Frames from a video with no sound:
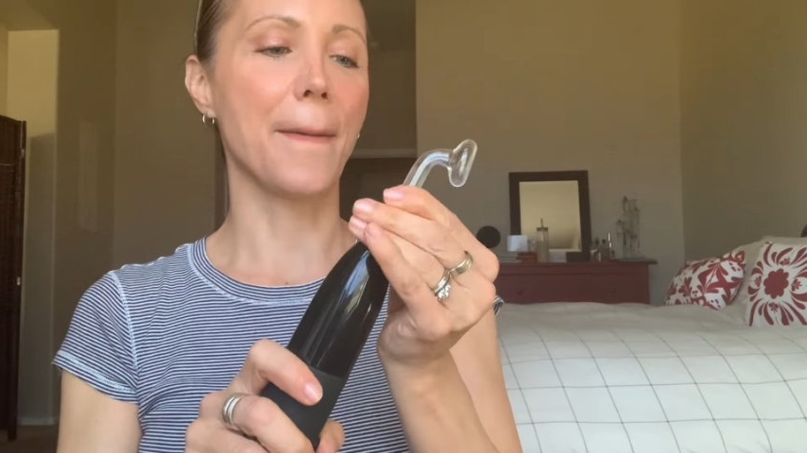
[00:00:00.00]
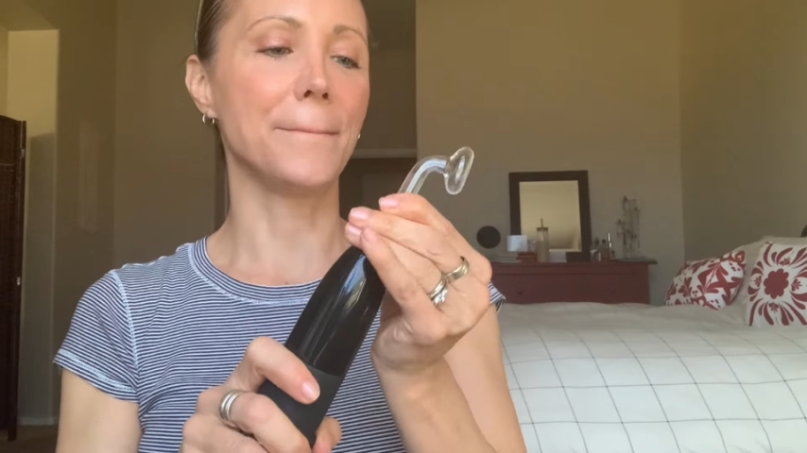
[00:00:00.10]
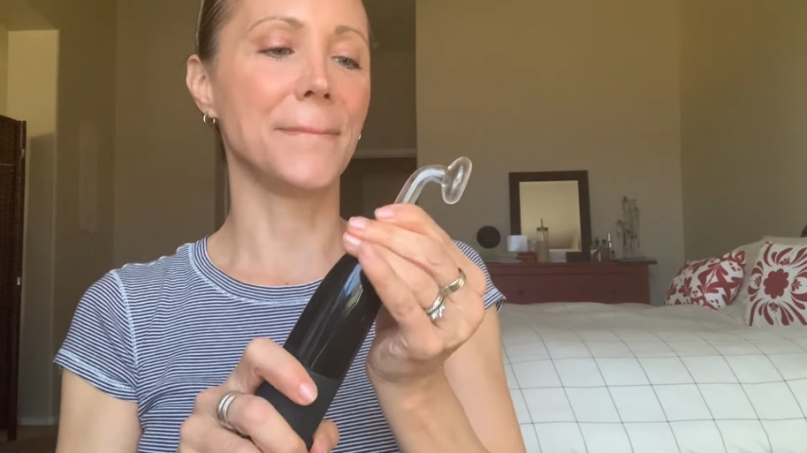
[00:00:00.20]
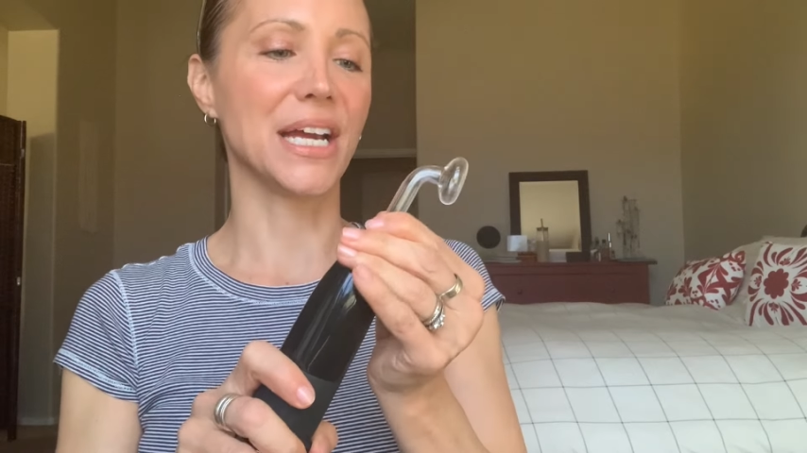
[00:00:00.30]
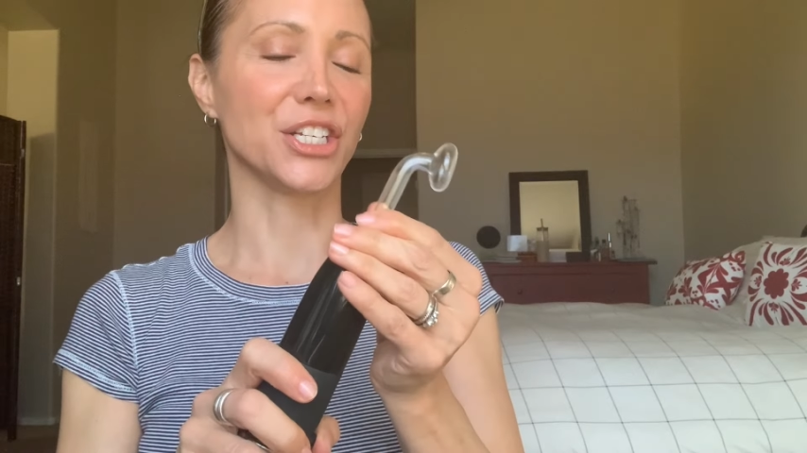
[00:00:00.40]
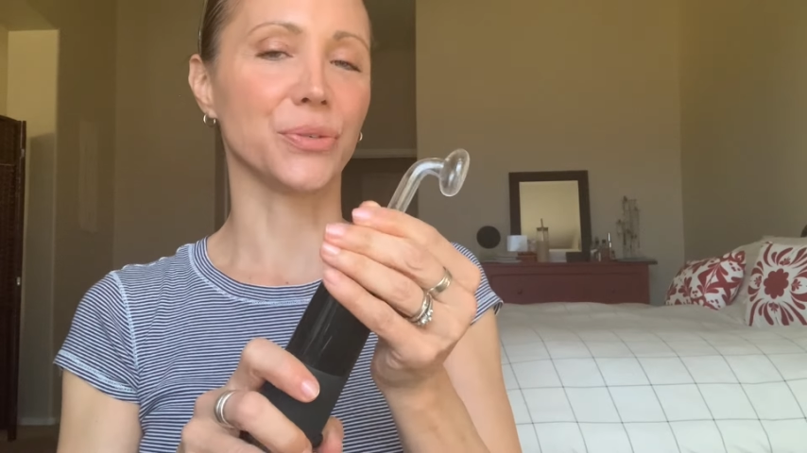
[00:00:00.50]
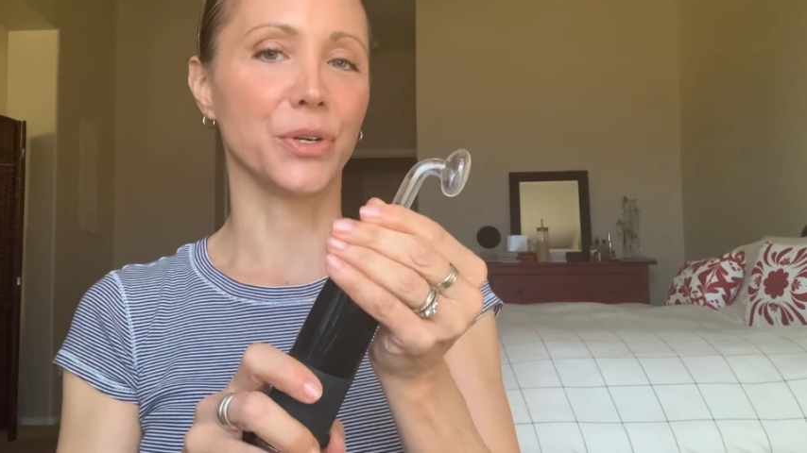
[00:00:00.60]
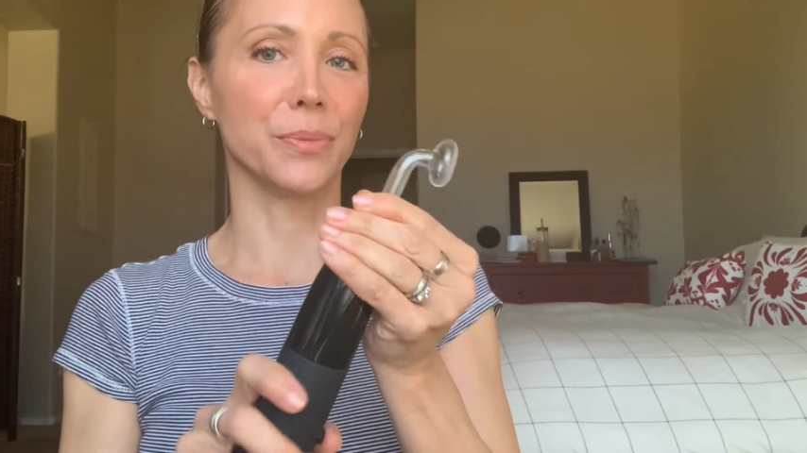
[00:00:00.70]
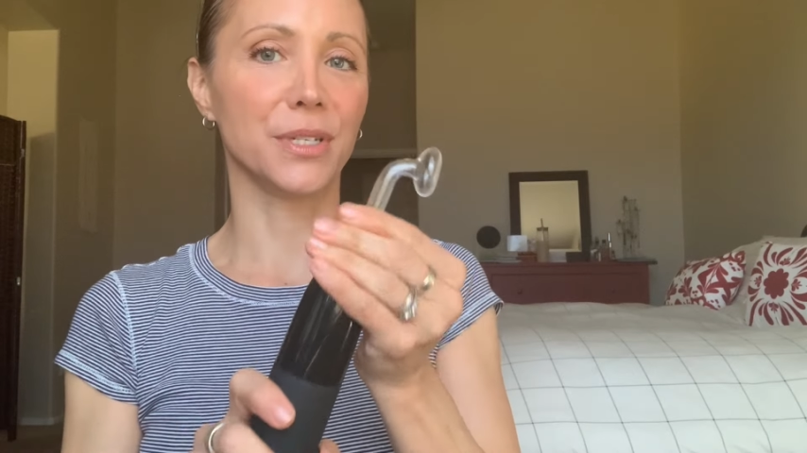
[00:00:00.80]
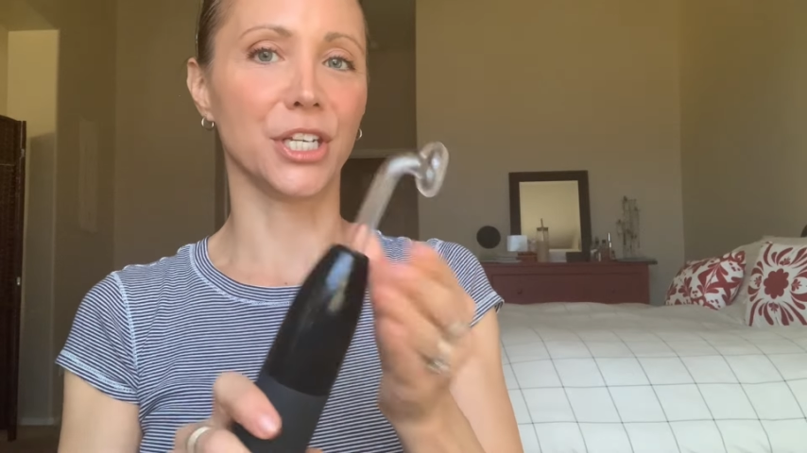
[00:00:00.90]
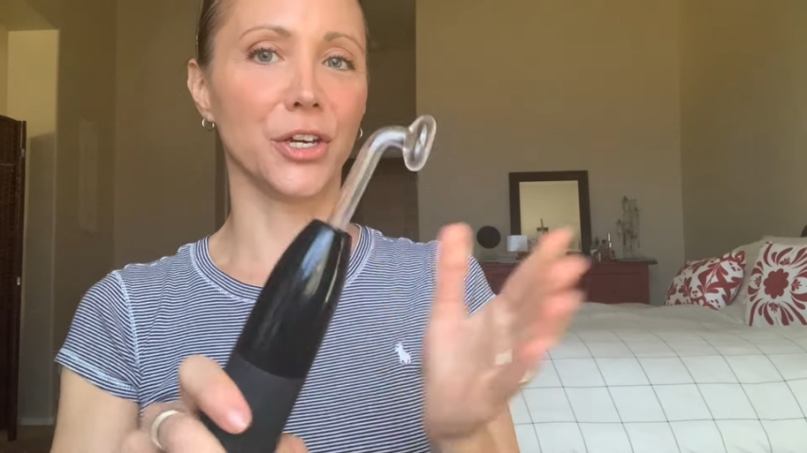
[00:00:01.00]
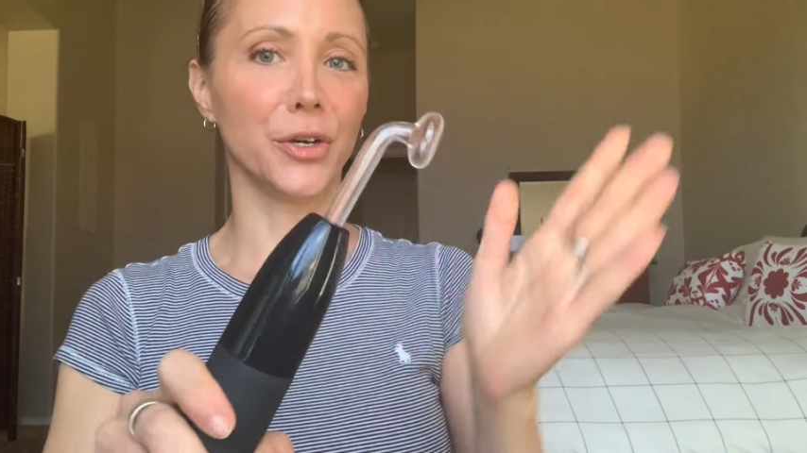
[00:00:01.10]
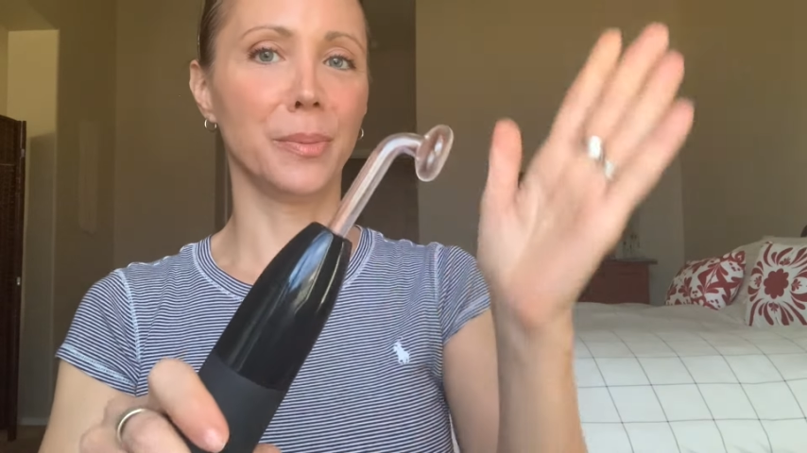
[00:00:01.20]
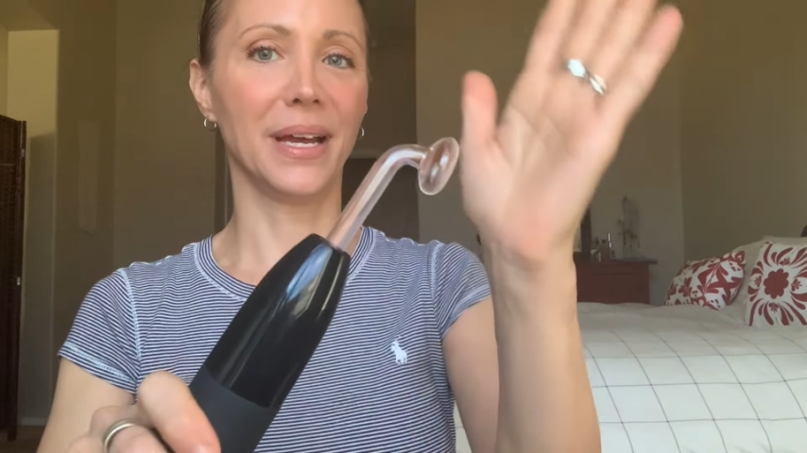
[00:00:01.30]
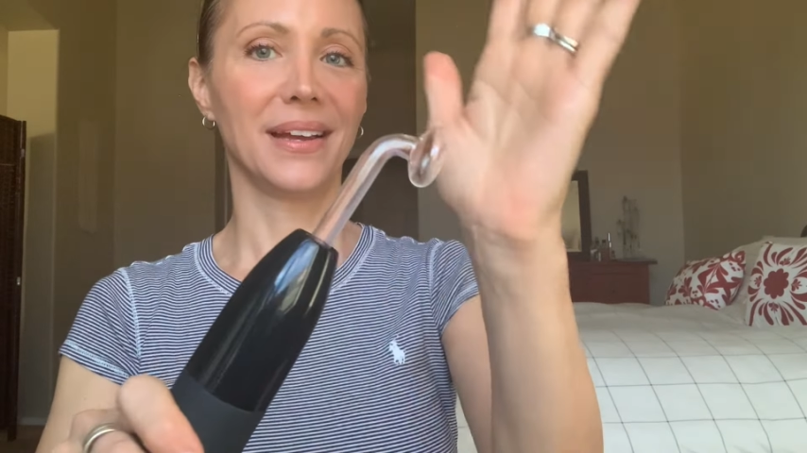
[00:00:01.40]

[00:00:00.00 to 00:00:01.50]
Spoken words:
mushroom tube.